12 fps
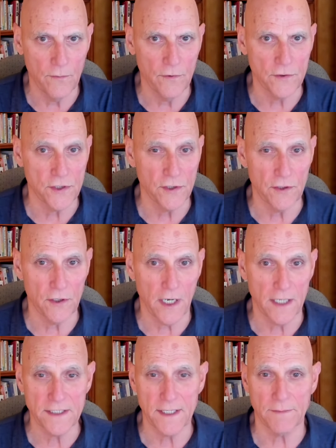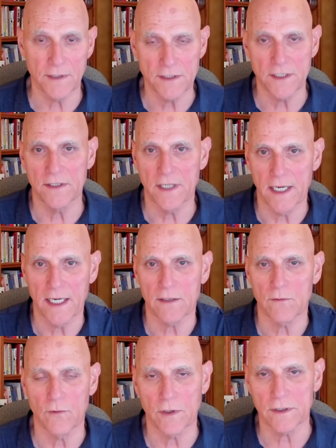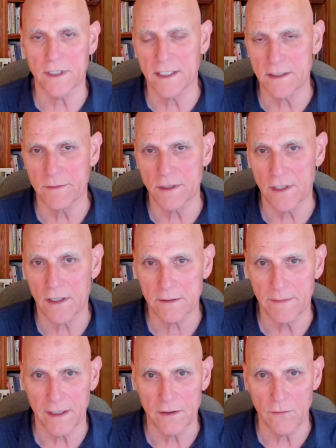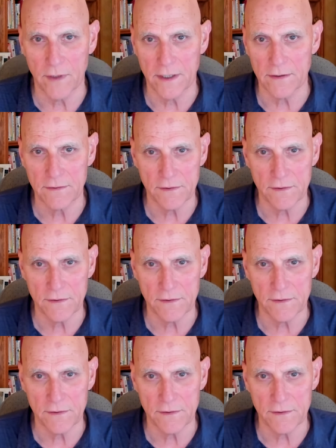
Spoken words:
There's a concept that's in the ACT work that hasn't been talked about in a while,